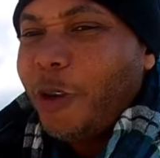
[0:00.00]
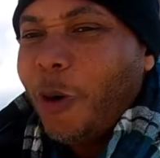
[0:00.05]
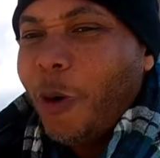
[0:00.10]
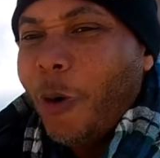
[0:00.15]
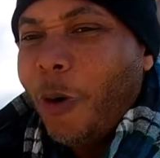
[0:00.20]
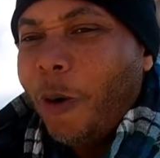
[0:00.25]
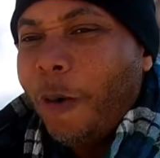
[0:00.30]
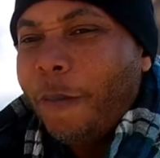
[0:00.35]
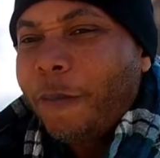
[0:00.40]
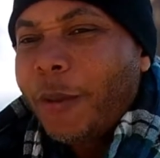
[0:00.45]

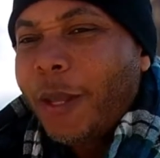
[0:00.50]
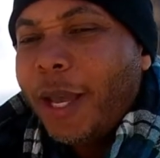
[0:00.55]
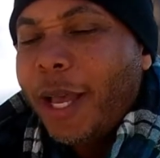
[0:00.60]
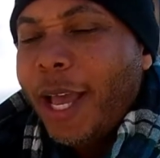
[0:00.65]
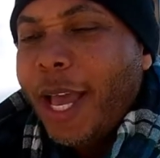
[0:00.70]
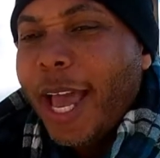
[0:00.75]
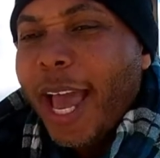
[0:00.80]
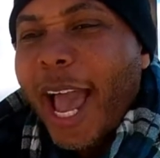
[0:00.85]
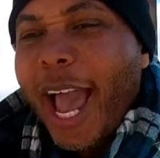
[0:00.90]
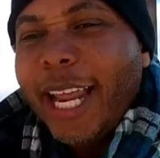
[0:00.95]
cool.
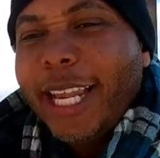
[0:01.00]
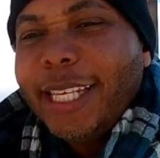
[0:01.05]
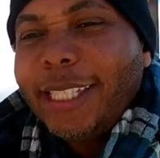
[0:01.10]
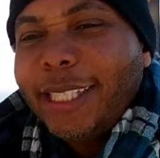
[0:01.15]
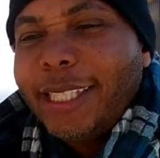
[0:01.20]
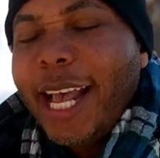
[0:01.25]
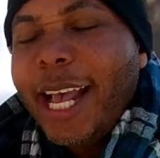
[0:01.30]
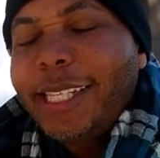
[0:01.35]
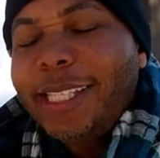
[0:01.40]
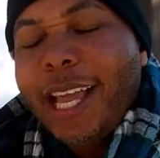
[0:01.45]
And he
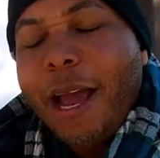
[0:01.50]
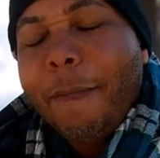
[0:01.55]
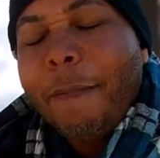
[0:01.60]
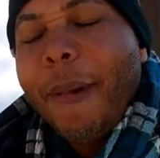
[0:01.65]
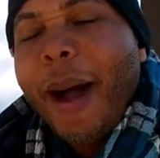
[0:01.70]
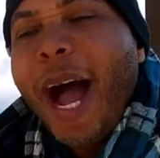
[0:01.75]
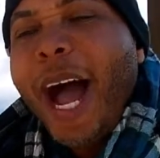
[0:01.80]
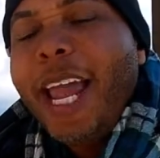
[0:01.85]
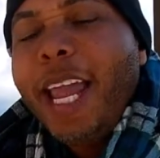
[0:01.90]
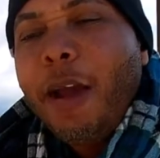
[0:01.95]
says that
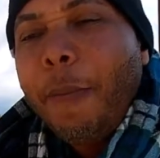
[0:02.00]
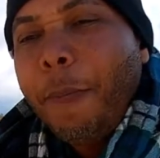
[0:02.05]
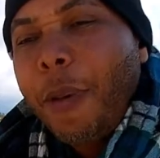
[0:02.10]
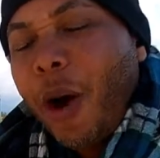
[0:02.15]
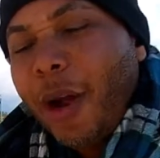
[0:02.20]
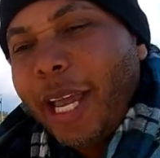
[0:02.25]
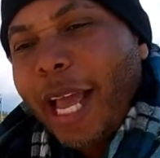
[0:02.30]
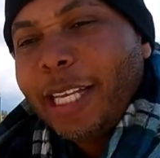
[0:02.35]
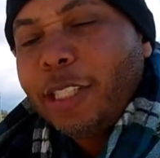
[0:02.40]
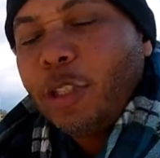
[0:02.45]
my
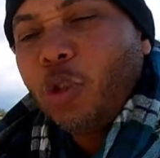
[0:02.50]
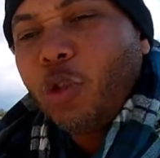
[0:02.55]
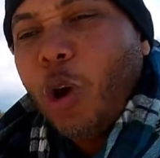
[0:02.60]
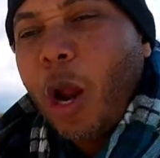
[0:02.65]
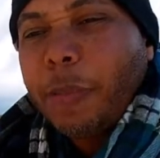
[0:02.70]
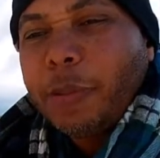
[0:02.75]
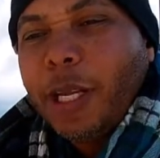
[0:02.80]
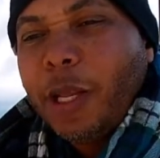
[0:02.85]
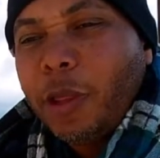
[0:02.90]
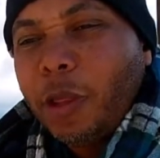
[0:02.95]
podcast
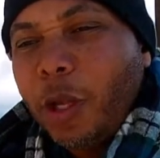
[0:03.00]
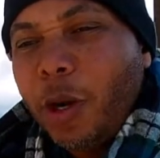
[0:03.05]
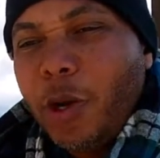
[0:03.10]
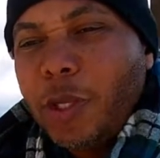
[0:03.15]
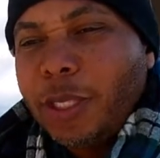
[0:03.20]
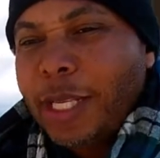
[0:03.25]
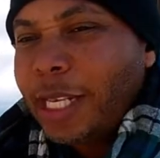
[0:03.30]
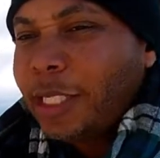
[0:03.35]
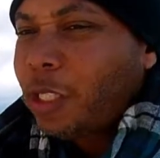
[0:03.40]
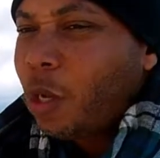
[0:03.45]
drops on
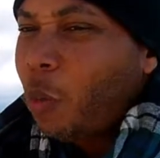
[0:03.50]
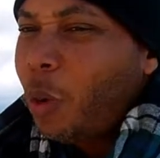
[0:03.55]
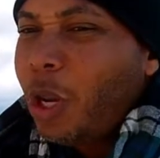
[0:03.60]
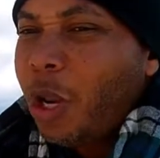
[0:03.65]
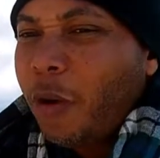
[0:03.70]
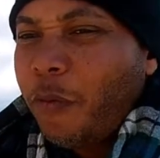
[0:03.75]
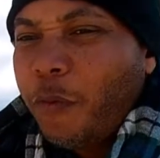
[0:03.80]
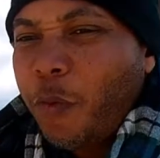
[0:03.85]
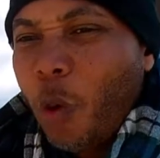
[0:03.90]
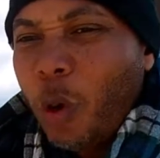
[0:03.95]
Thursday, so we
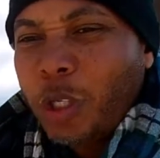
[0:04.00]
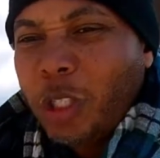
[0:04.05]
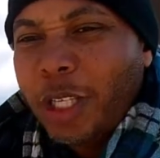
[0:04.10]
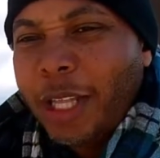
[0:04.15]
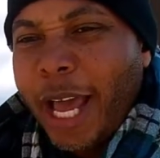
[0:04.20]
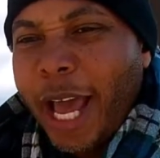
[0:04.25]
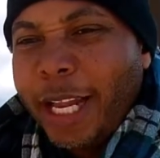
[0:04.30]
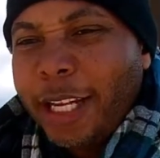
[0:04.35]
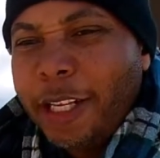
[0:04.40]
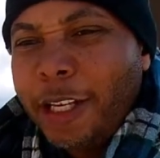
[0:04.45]
look forward to
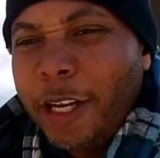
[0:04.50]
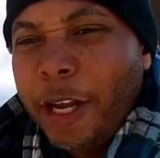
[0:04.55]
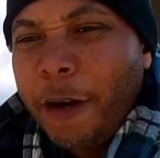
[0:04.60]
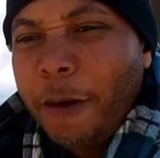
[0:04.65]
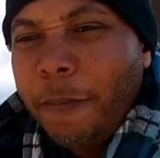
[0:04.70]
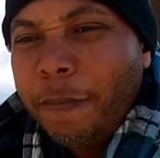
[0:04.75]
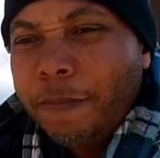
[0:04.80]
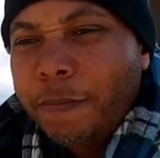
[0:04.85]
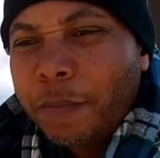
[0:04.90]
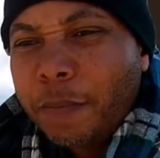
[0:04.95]
that, you
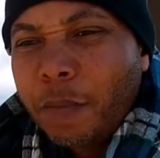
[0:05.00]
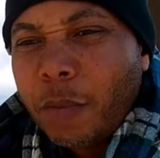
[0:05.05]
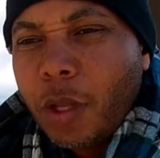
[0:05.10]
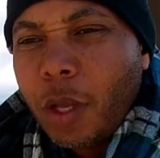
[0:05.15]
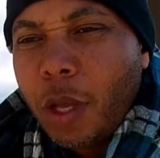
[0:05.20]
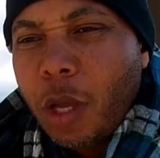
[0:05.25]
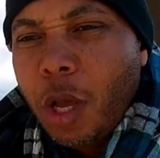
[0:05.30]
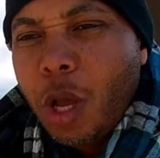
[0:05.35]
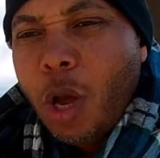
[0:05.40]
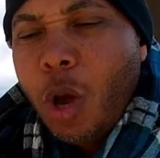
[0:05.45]
know?
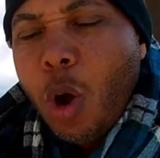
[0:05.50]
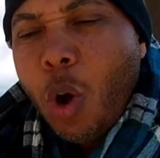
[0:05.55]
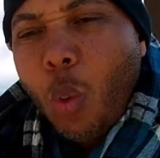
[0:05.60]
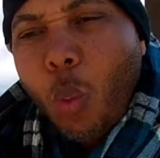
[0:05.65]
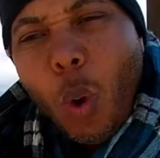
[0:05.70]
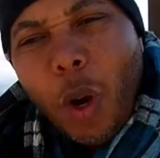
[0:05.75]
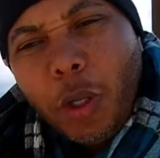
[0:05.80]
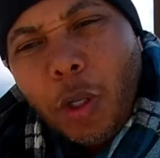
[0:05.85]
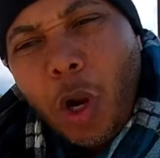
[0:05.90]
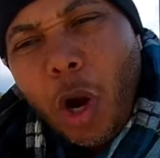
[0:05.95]

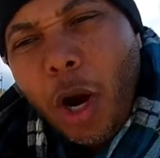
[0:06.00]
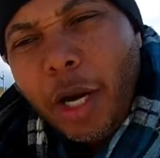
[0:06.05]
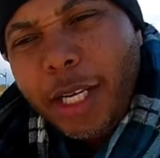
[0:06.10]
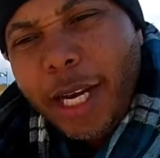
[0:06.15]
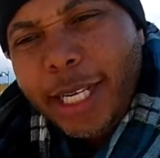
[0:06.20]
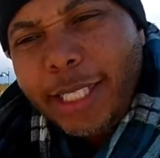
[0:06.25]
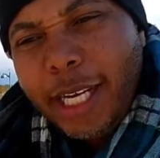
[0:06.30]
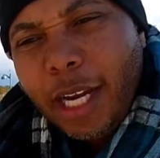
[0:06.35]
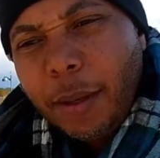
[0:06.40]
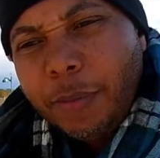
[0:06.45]
What car did
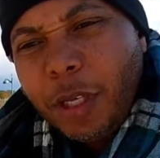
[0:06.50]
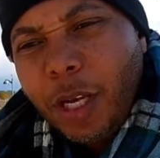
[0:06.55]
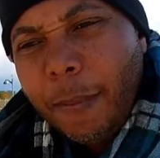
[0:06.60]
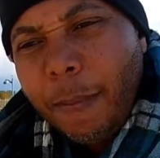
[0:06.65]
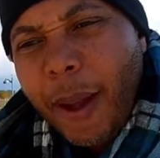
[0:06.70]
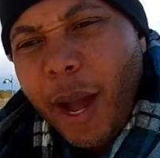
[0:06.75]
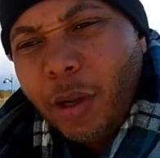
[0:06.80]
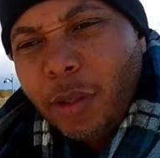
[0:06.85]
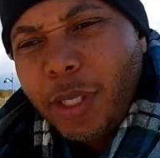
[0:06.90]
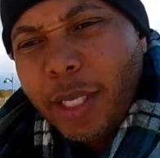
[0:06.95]
I take up to the
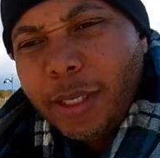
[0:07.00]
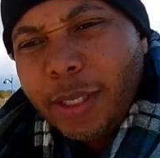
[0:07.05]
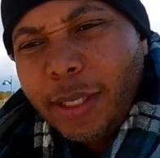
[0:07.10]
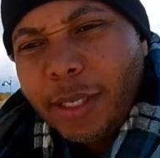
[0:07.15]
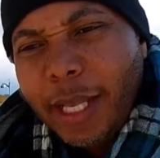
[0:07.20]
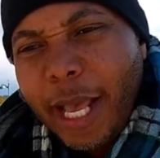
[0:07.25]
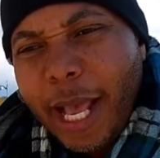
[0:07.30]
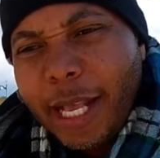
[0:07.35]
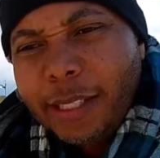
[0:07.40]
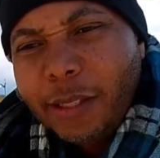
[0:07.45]
mountains?
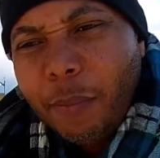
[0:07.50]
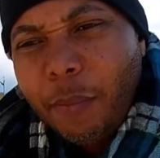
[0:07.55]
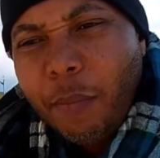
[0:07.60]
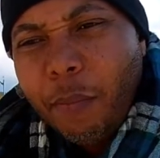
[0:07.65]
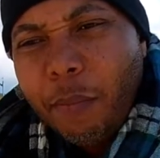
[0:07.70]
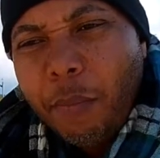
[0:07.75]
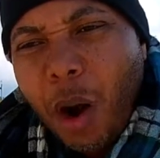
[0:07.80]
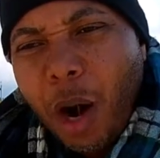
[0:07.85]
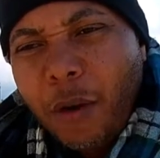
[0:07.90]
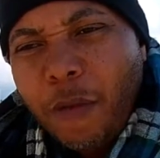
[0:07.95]
says
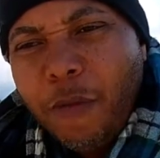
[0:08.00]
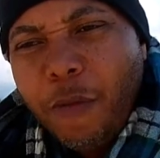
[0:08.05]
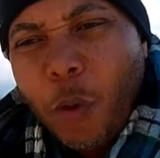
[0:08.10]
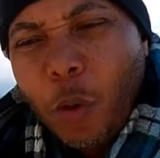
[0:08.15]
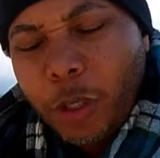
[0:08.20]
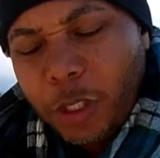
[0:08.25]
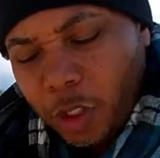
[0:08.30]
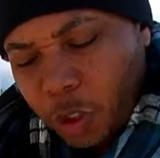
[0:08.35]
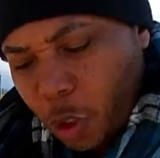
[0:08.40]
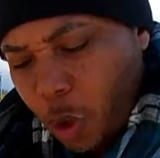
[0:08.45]
Mark
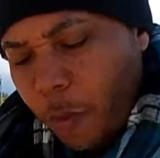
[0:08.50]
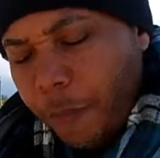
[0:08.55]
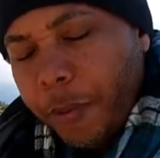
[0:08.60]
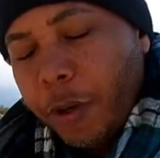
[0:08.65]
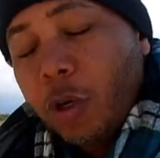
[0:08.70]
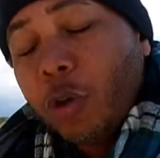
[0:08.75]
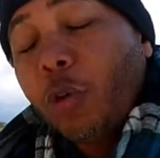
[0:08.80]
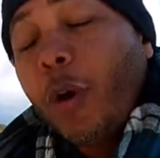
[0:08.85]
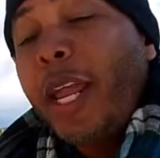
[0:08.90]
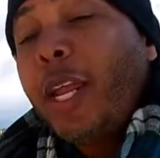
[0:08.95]
Forsooth.
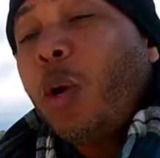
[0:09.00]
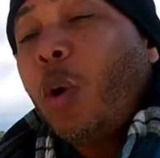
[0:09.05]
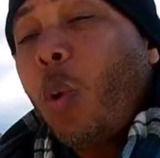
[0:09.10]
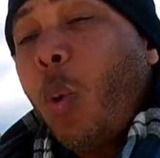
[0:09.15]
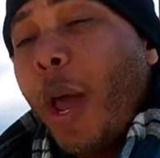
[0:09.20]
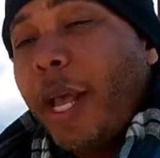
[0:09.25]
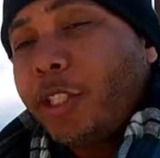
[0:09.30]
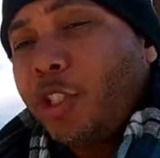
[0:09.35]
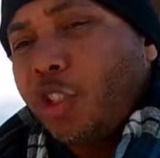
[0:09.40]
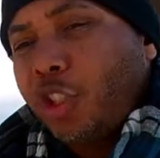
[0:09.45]
Great
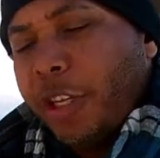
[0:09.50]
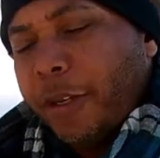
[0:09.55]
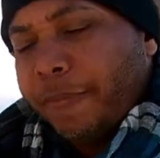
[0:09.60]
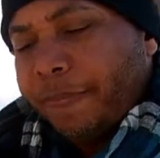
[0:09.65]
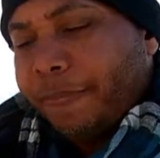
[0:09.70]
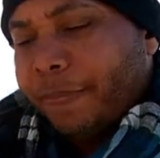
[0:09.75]
question.